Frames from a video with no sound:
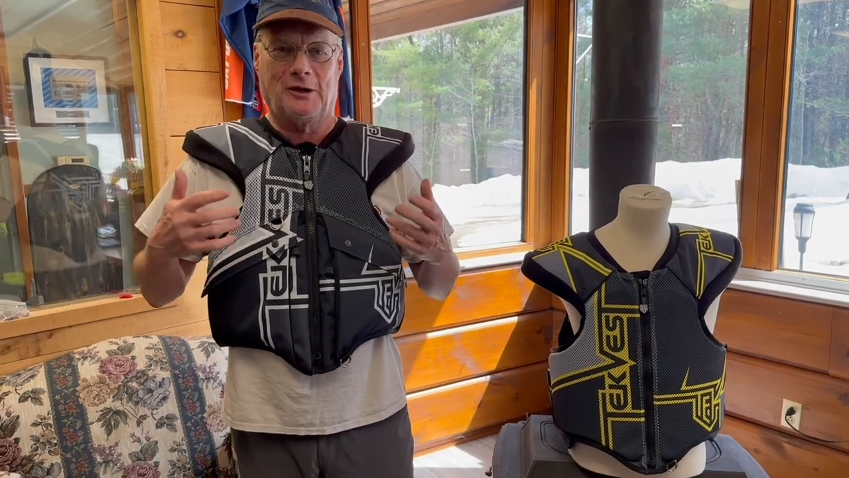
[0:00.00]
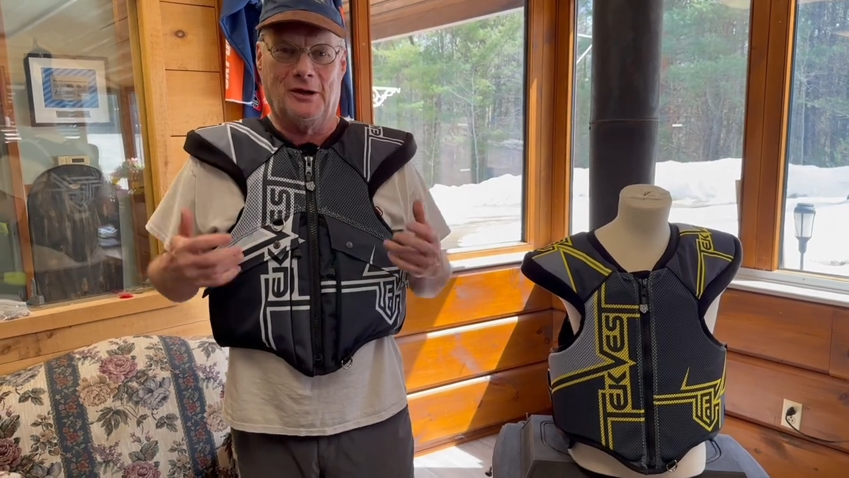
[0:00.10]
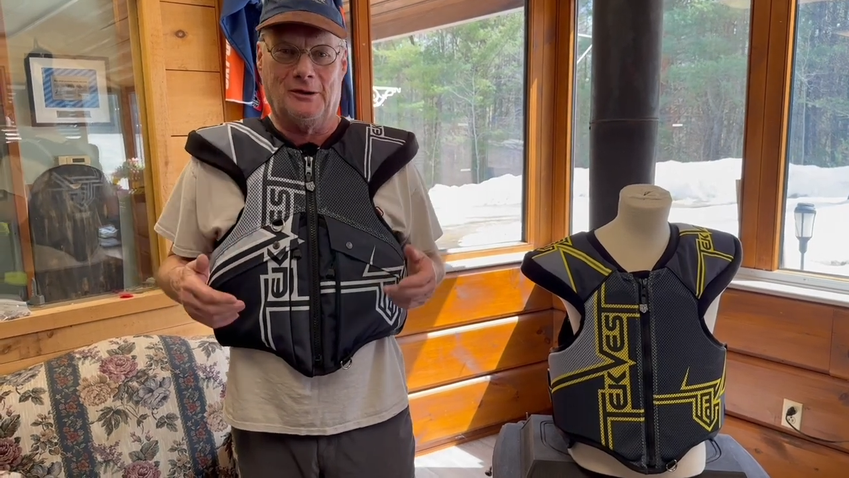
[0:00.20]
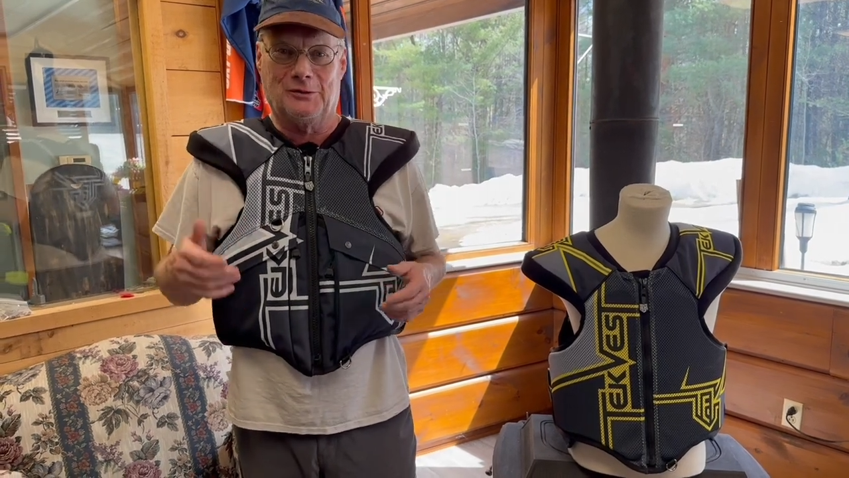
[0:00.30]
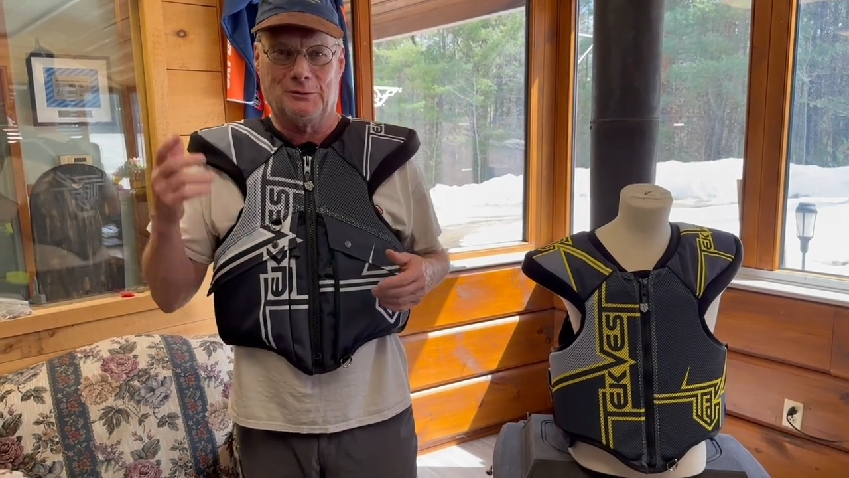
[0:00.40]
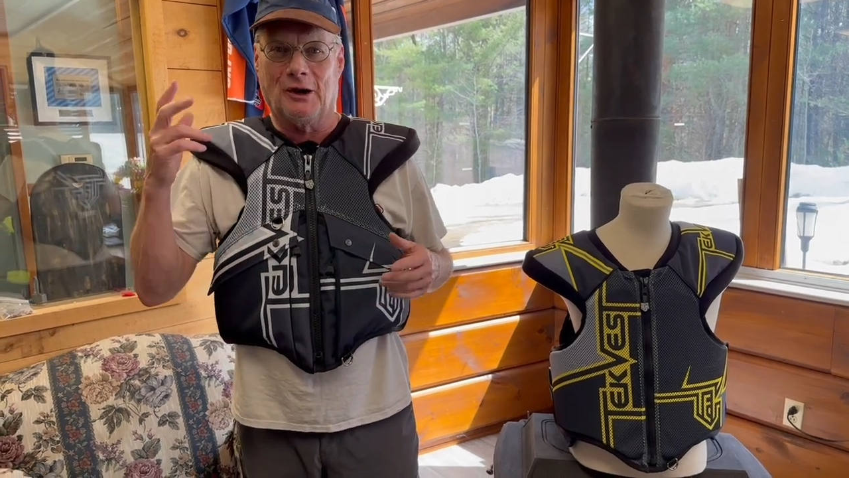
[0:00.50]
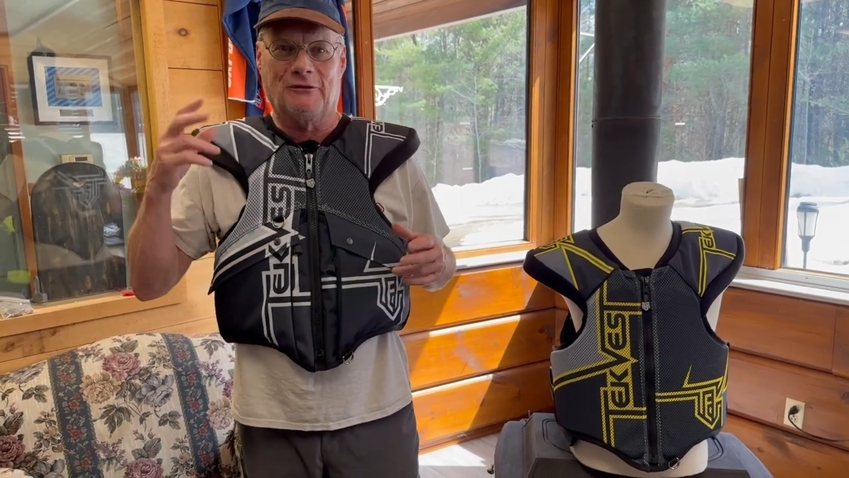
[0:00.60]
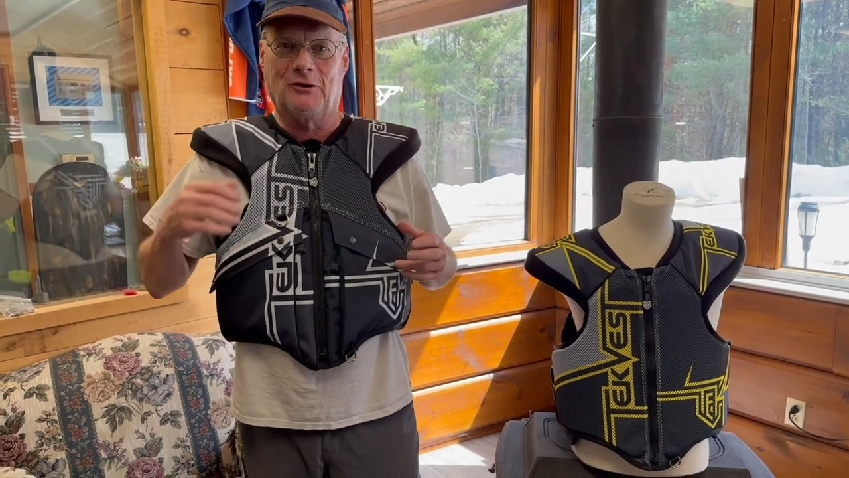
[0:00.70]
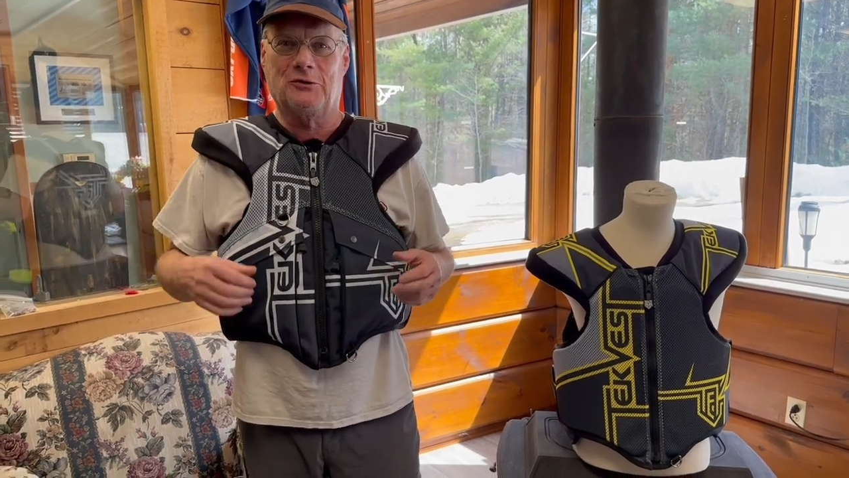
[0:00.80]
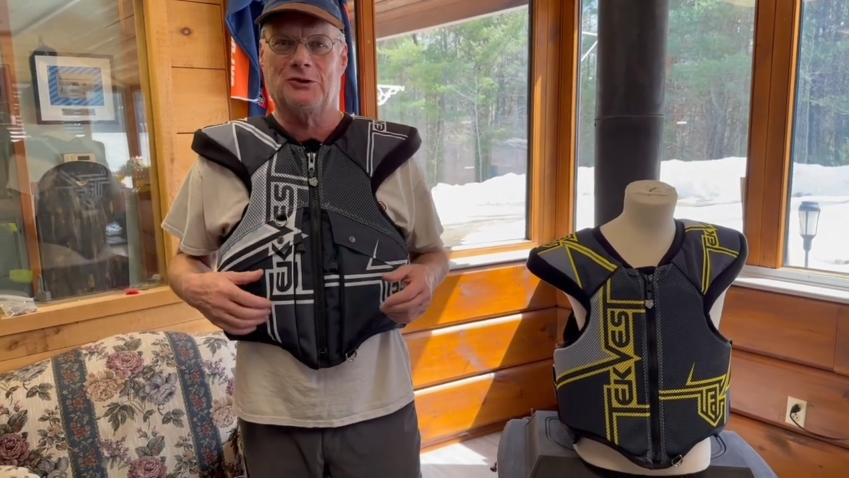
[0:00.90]
our
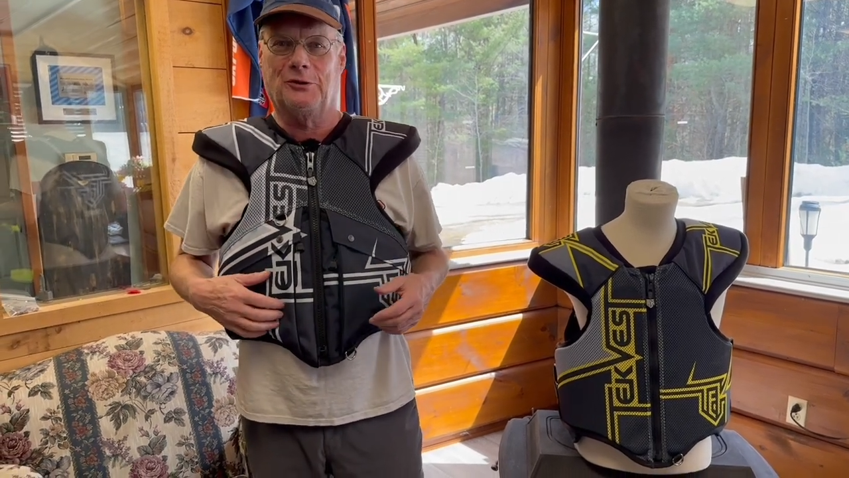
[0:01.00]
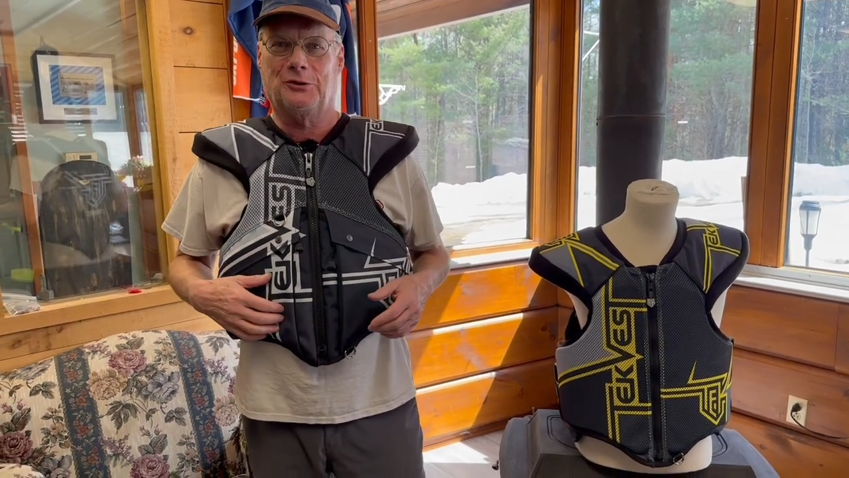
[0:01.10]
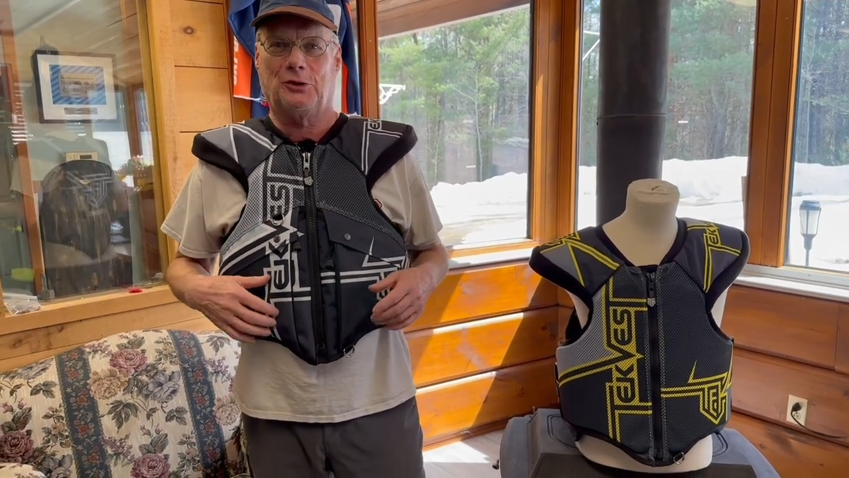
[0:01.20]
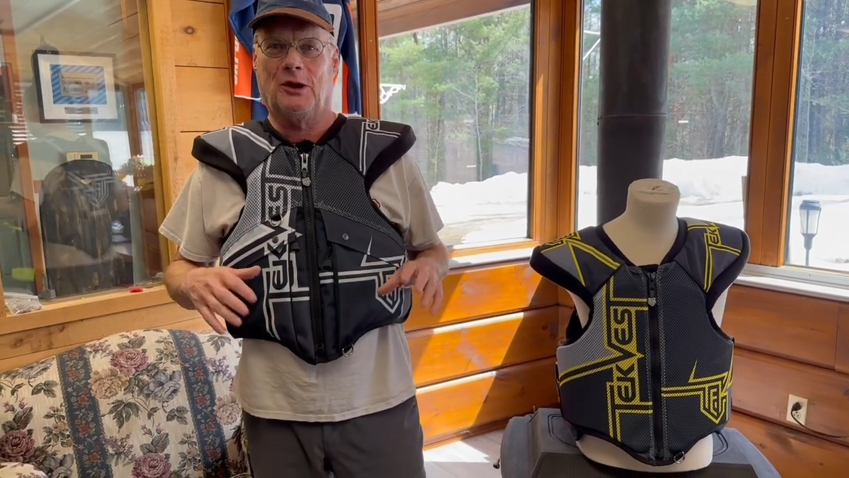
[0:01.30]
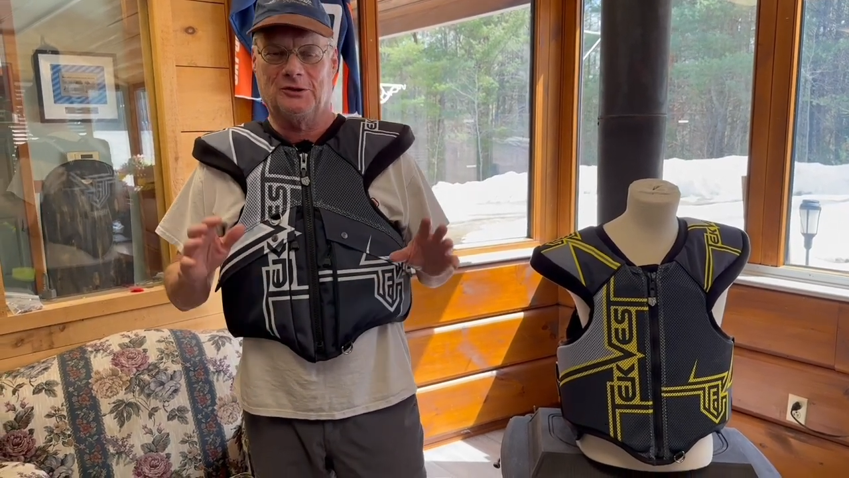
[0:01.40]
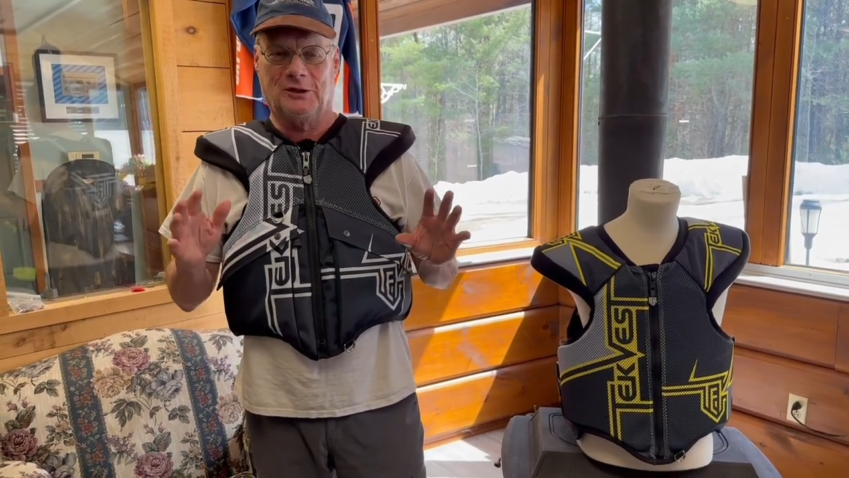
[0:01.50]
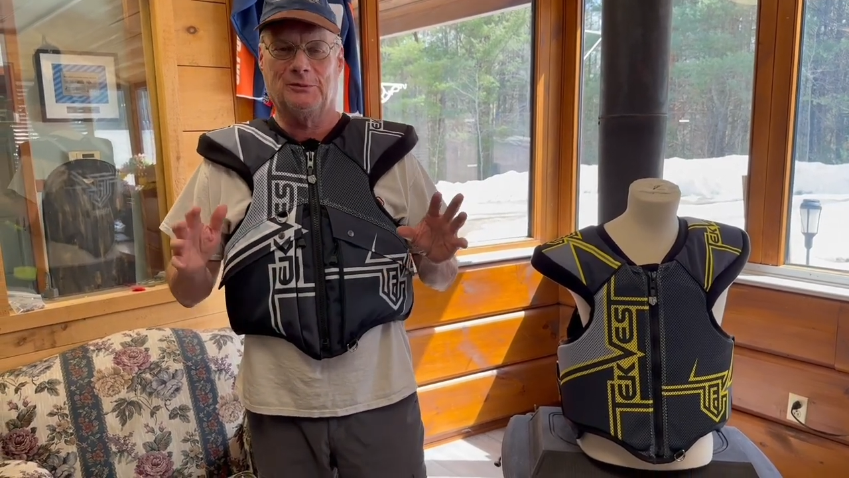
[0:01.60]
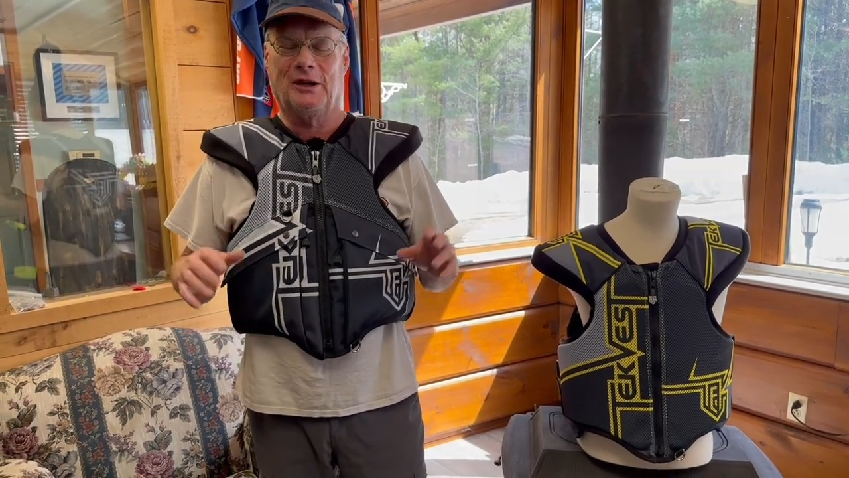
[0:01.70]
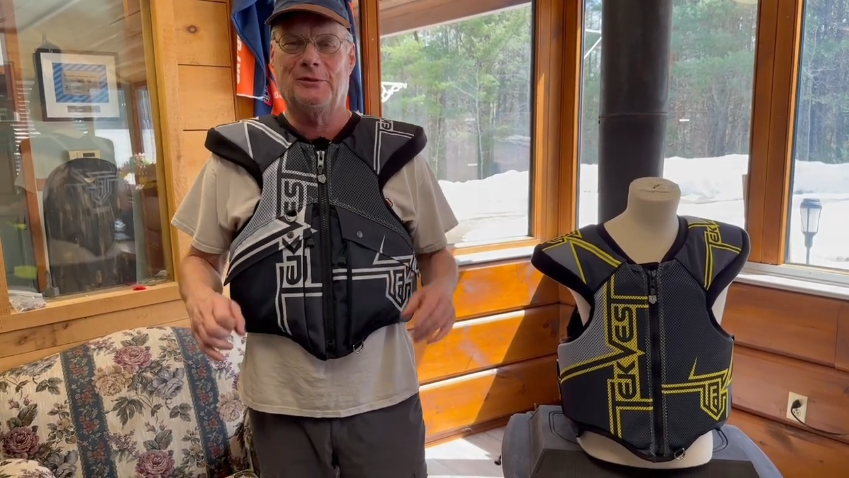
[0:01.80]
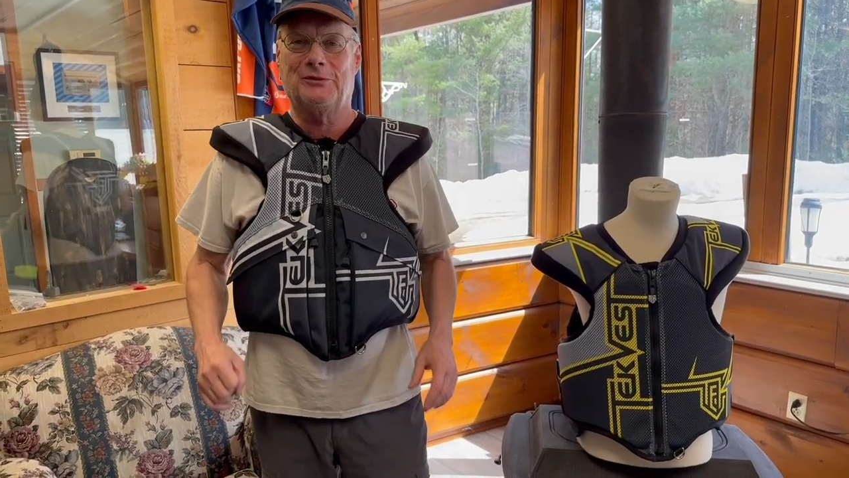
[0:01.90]
smartphones on the trail
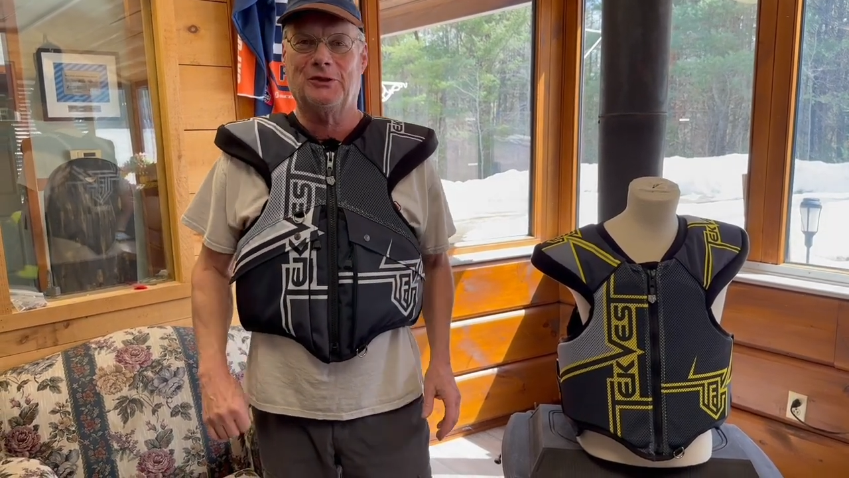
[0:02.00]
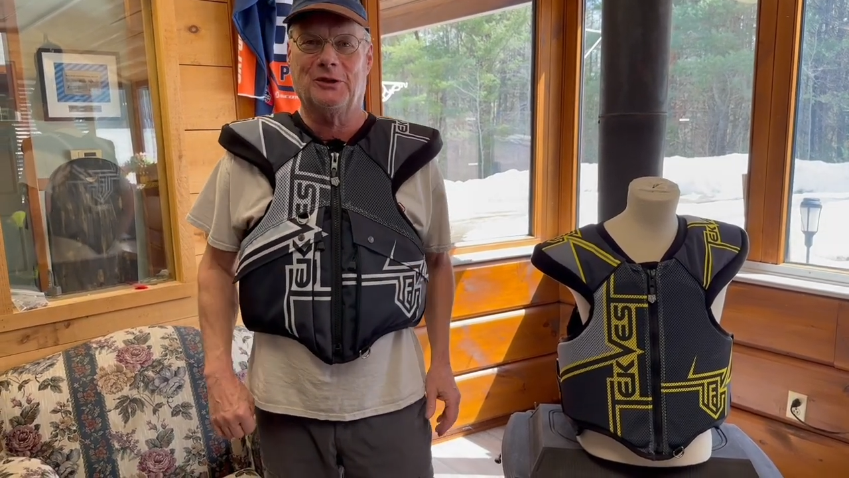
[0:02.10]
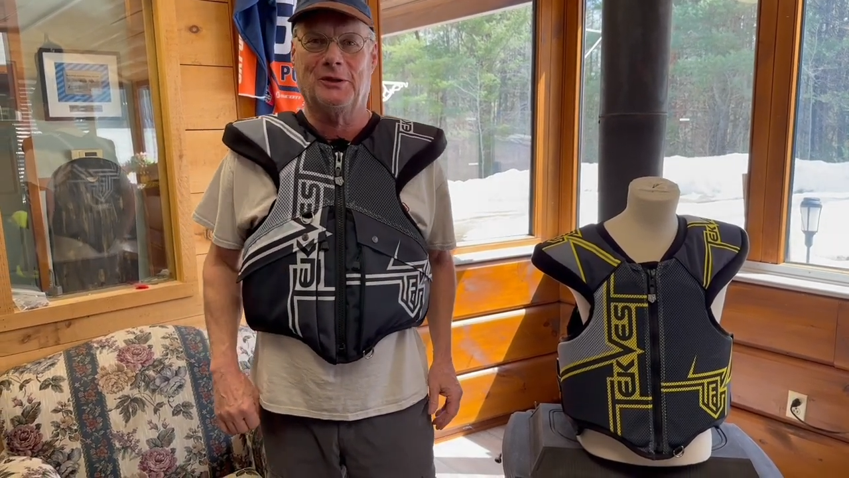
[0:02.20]
sometimes uh,